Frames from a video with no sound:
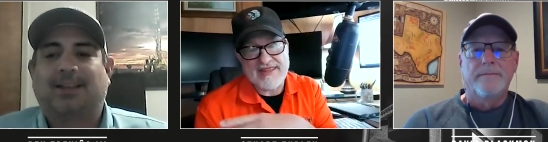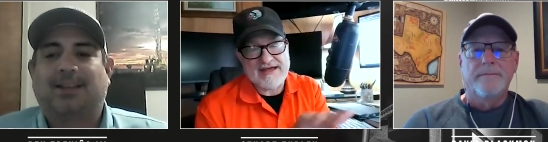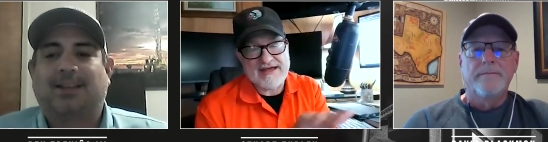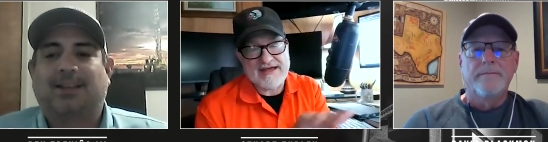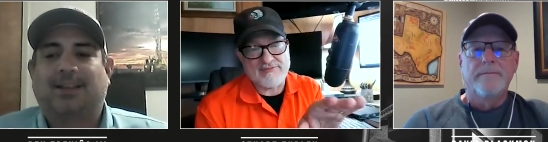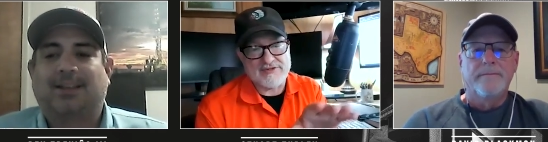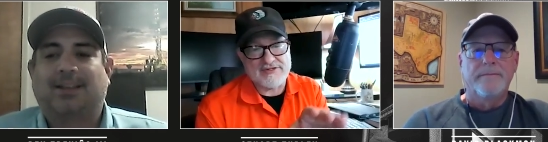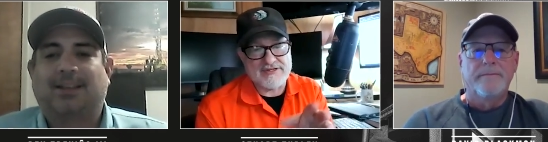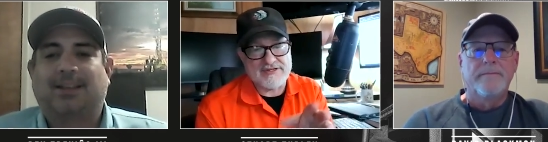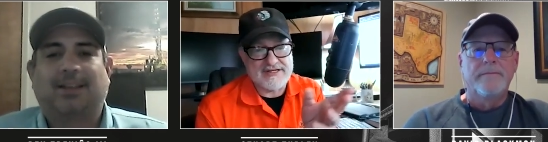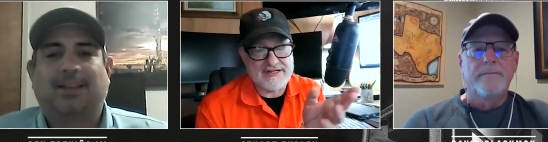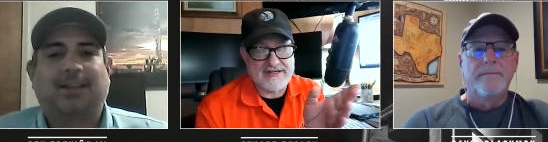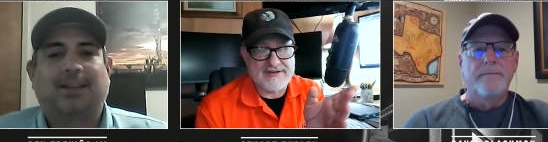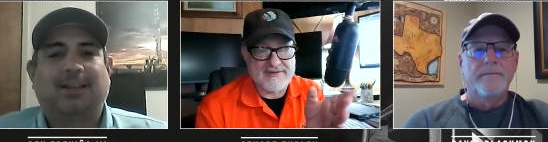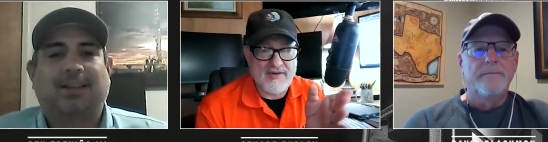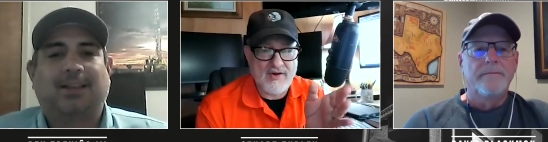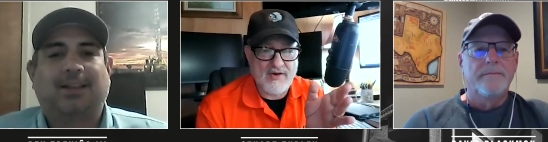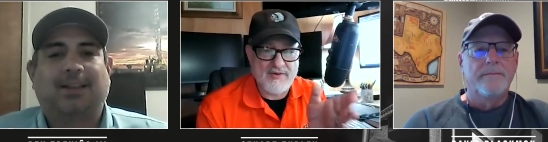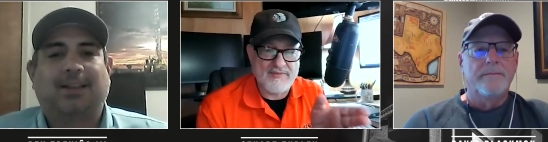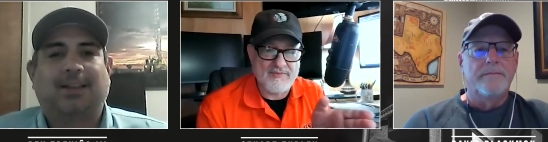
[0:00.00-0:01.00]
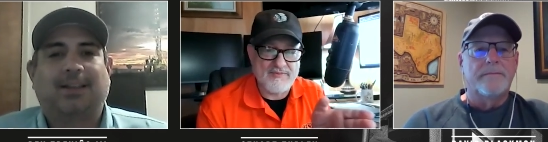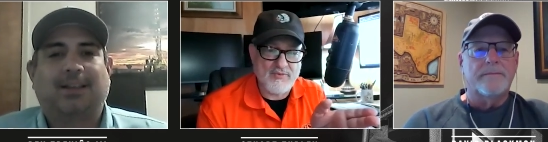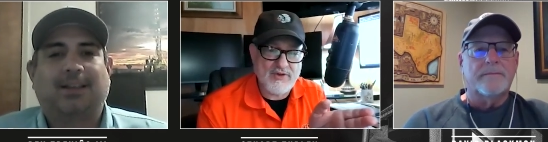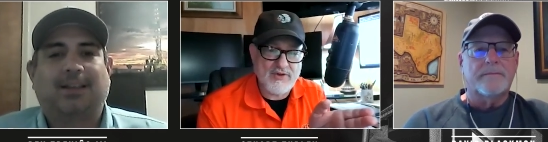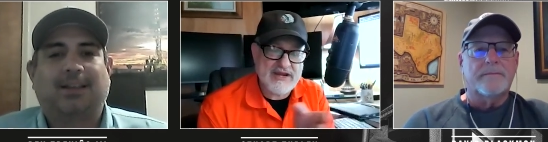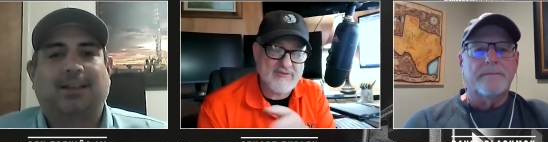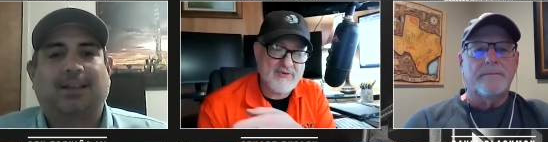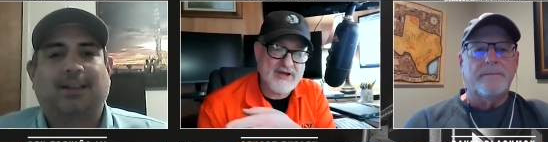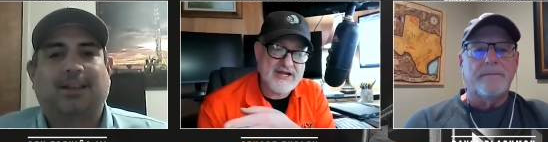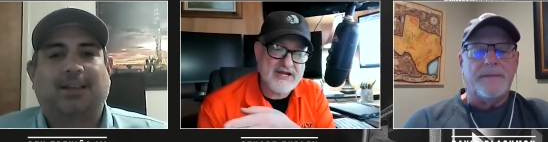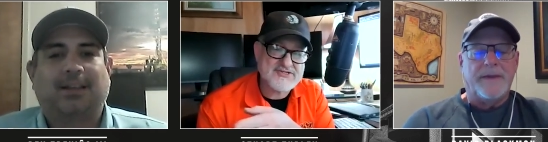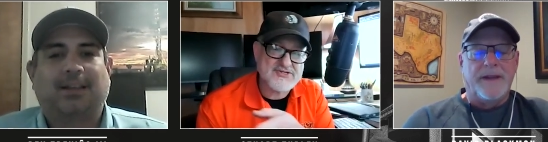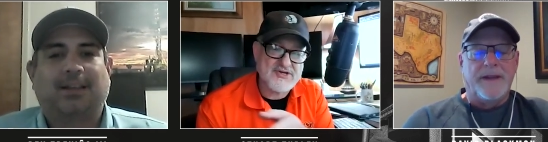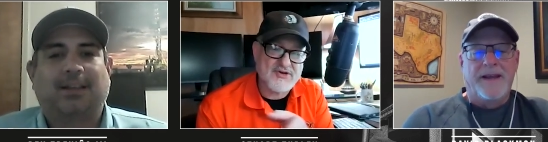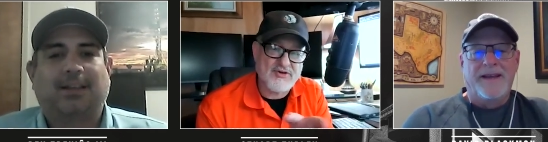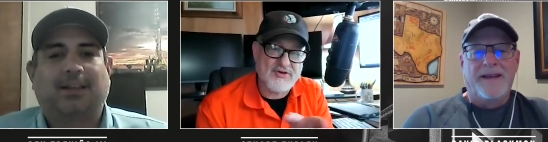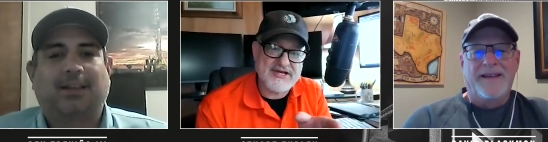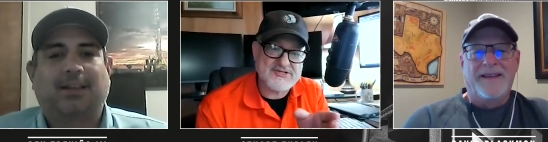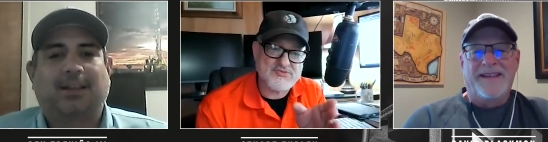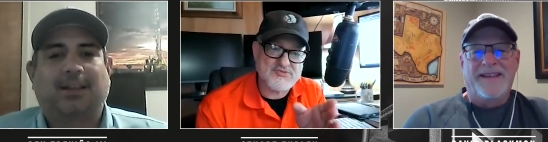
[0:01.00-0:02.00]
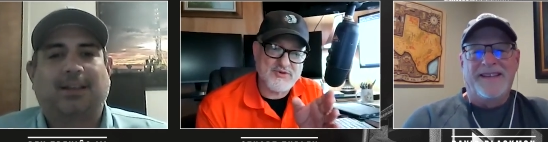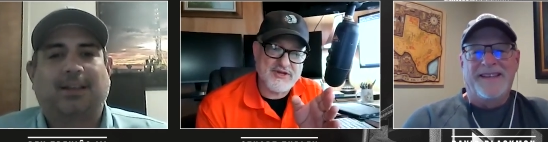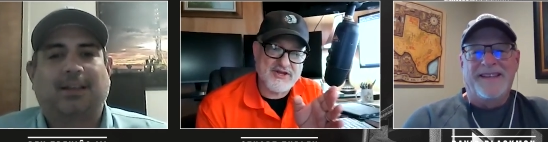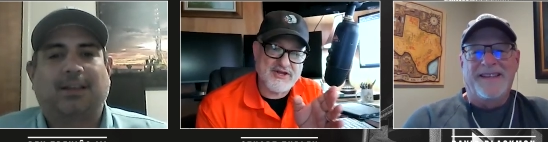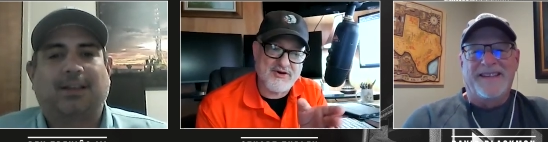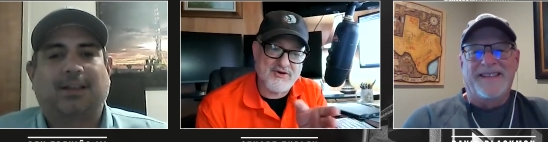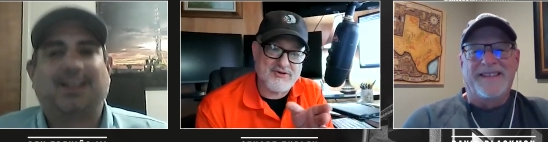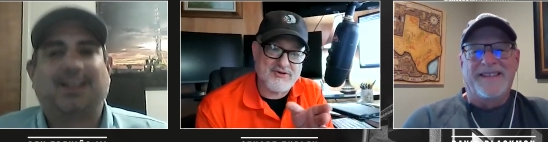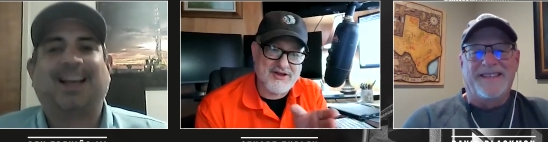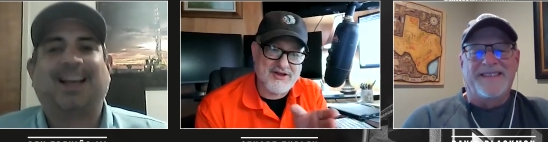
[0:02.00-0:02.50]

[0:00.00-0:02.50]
Speaker 1: that one. Uh, uh, anyway, so as we go